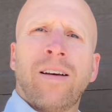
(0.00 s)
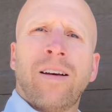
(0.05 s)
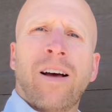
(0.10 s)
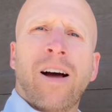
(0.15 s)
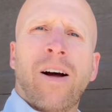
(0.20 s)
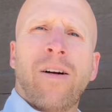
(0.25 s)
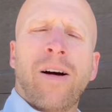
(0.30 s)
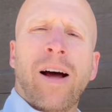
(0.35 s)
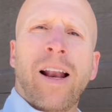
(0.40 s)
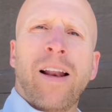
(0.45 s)

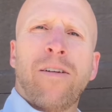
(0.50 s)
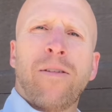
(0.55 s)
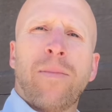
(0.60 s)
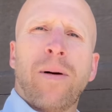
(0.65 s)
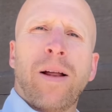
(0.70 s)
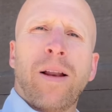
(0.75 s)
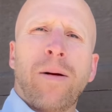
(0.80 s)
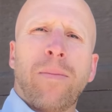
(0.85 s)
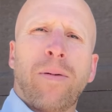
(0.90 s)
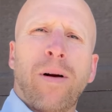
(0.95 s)
All right,
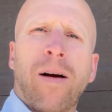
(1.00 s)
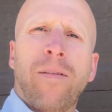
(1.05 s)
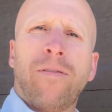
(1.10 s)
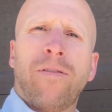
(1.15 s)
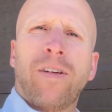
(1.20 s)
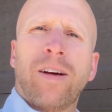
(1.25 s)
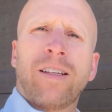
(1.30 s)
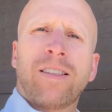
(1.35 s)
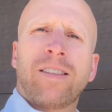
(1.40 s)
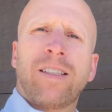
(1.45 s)
everybody, problem
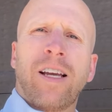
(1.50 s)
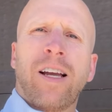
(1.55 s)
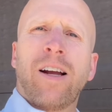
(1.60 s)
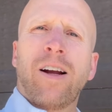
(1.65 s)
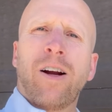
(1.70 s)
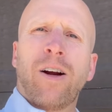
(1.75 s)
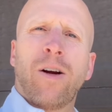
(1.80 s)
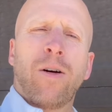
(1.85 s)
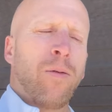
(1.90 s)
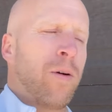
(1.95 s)
fixed
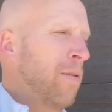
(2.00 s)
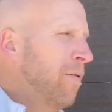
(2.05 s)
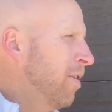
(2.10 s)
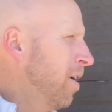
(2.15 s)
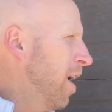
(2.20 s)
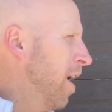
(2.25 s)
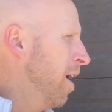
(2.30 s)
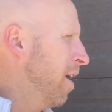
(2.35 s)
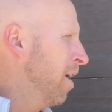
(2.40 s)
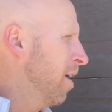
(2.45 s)
here. We've
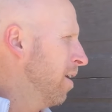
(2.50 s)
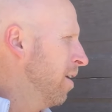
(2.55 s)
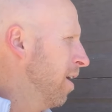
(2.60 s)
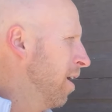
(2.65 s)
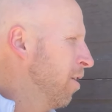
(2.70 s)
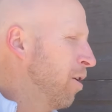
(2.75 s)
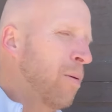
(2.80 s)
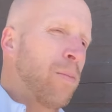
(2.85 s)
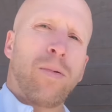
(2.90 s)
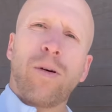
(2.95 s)
got
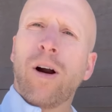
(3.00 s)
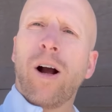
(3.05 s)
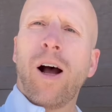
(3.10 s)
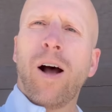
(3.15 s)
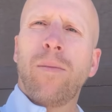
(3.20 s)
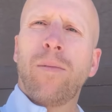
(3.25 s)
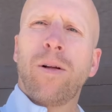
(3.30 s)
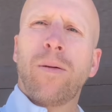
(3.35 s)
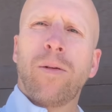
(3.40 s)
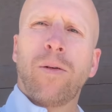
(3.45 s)
another
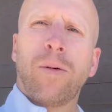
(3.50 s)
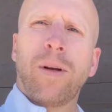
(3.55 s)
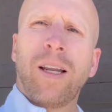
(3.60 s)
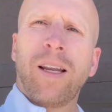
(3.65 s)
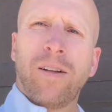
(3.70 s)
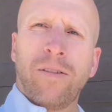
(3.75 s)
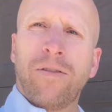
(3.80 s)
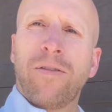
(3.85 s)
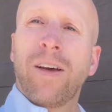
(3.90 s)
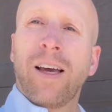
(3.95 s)
problem that we
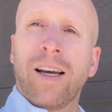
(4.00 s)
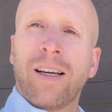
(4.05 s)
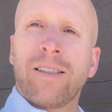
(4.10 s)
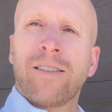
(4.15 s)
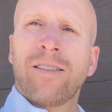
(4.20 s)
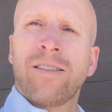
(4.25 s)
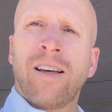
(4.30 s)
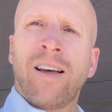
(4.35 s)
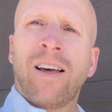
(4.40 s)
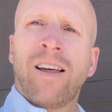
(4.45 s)
need to
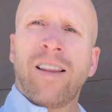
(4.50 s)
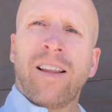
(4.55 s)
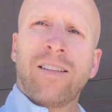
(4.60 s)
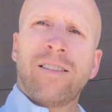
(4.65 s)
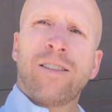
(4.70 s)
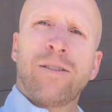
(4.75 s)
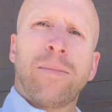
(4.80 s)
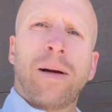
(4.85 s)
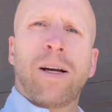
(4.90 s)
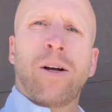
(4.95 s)
fix.
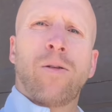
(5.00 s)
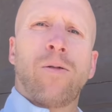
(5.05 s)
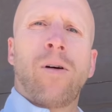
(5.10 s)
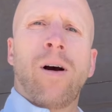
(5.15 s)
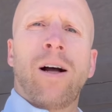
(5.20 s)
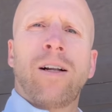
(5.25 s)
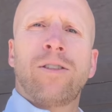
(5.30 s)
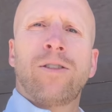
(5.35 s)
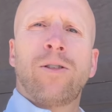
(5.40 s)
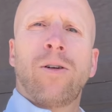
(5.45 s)
This is my
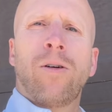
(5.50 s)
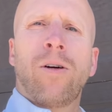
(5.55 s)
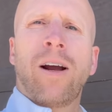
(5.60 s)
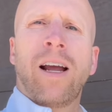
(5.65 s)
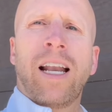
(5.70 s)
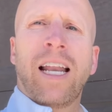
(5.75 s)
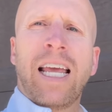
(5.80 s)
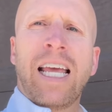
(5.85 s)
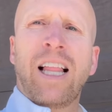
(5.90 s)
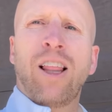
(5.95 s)
garage door
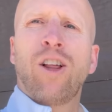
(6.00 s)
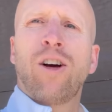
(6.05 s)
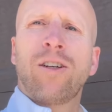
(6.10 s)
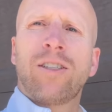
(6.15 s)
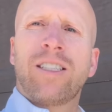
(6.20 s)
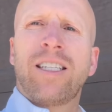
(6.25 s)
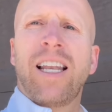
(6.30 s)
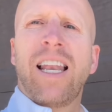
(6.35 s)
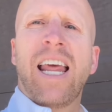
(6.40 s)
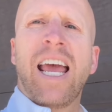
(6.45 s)
and it
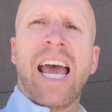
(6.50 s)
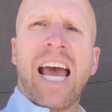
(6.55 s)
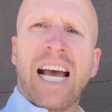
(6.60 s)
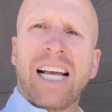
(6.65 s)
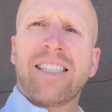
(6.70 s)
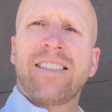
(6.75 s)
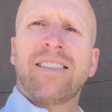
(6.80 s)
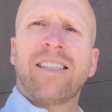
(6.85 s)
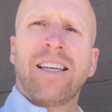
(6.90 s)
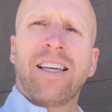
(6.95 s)
looks
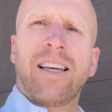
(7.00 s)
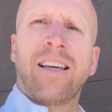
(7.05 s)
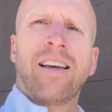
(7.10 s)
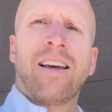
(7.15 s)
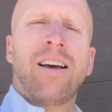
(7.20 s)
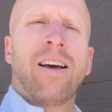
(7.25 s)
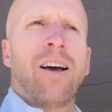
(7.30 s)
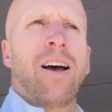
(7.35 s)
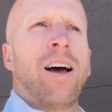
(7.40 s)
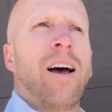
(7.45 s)
nasty.
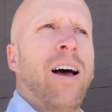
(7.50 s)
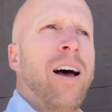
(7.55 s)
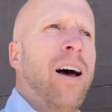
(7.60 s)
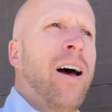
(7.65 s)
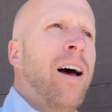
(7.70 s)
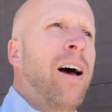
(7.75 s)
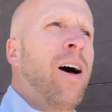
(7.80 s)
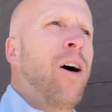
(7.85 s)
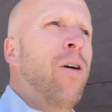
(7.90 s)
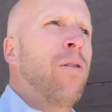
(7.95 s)

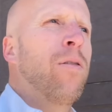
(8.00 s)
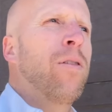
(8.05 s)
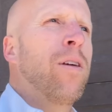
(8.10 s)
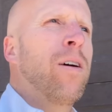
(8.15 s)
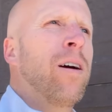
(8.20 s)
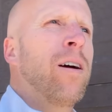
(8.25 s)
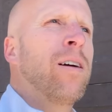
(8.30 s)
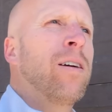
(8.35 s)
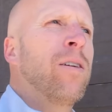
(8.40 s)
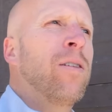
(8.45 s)
Over
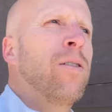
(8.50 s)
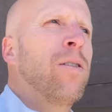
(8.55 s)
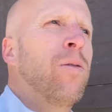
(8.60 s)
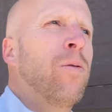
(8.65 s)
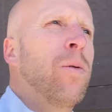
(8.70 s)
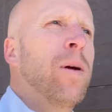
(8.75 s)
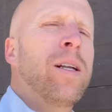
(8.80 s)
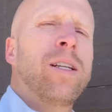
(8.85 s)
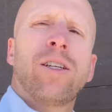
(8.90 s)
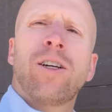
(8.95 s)
the
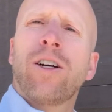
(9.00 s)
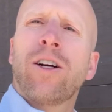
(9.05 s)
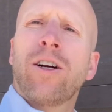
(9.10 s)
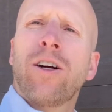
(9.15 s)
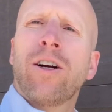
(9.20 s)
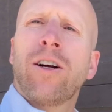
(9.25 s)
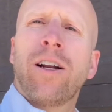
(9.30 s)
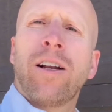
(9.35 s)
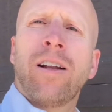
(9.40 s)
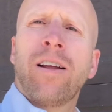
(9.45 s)

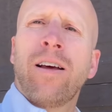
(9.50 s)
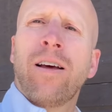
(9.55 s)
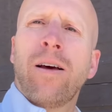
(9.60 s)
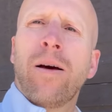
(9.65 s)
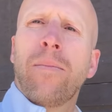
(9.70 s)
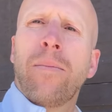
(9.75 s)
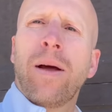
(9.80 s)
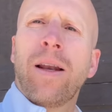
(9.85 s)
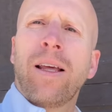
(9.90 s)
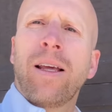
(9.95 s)
winter and
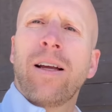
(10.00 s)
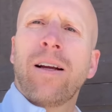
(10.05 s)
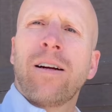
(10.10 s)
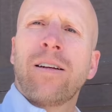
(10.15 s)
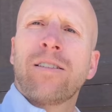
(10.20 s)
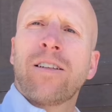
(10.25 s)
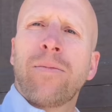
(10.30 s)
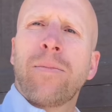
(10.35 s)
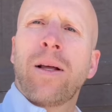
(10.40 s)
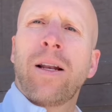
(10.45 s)
many
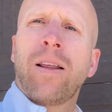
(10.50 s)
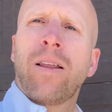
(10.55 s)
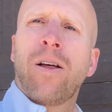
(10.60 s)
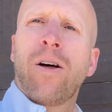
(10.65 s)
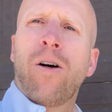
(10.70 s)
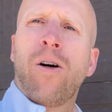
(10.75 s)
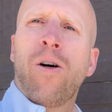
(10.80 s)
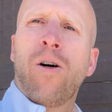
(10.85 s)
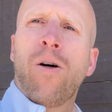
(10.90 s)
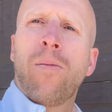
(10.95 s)
years I've been in
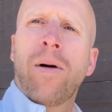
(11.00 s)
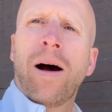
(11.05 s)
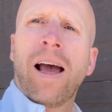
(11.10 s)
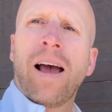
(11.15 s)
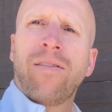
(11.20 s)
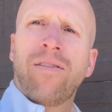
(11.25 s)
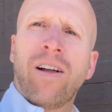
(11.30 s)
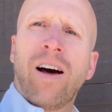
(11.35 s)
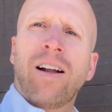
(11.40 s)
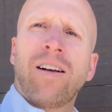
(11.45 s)
the home, I
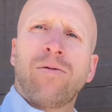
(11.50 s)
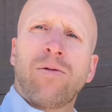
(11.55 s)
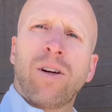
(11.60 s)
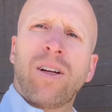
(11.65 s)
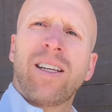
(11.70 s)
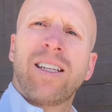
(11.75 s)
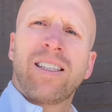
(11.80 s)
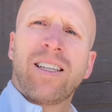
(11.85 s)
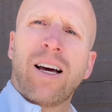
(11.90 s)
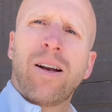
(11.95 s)
have not
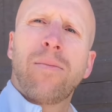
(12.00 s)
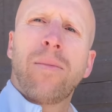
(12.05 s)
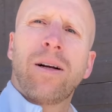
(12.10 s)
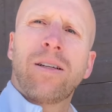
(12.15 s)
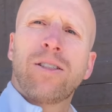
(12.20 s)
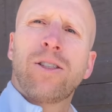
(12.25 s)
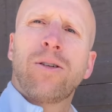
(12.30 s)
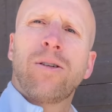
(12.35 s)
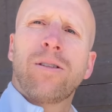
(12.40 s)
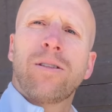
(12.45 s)
really done
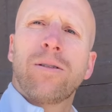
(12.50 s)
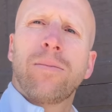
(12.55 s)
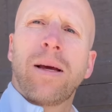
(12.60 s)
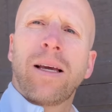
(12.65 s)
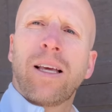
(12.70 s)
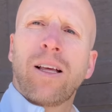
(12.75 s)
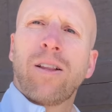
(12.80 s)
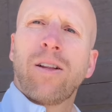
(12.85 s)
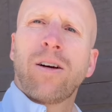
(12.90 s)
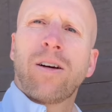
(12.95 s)
much to it to
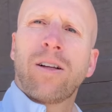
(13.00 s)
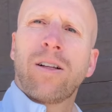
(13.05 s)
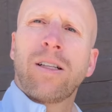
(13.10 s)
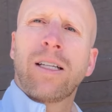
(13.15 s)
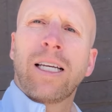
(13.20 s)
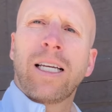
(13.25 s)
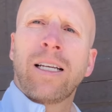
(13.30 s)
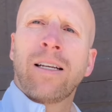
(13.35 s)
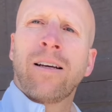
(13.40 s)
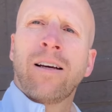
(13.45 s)
make it look
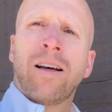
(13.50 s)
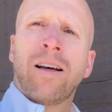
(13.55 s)
clean.